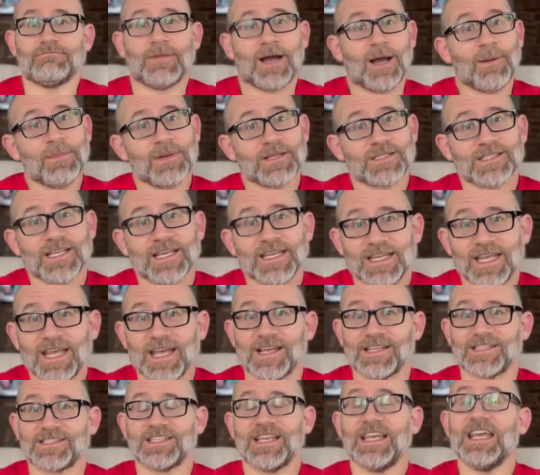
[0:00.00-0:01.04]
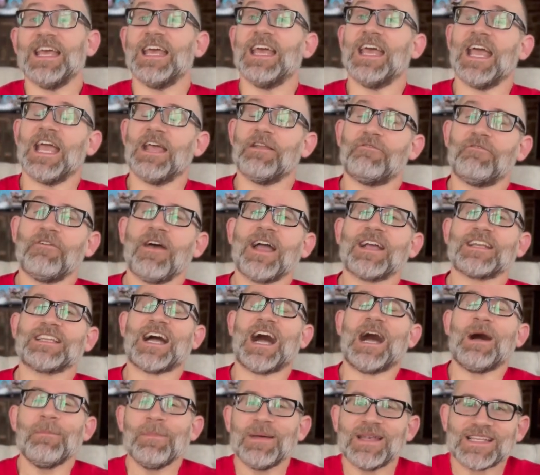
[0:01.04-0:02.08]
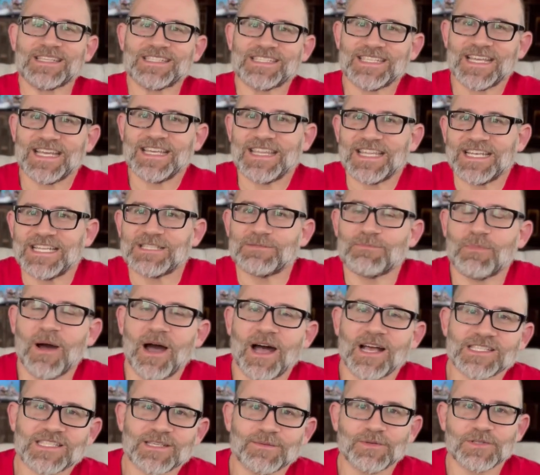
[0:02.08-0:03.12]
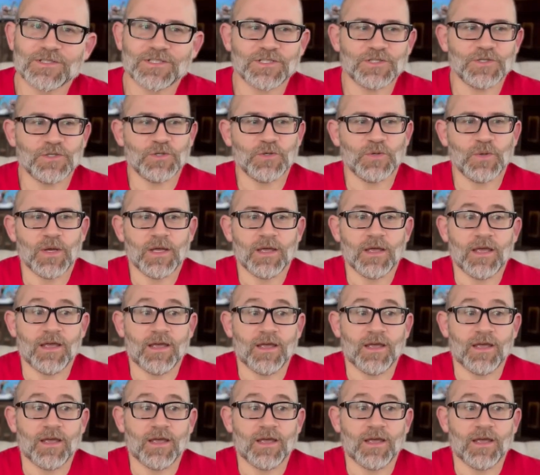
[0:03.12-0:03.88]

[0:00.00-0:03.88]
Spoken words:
I'm going to say yes. In fact, I'm going to say that it's possible to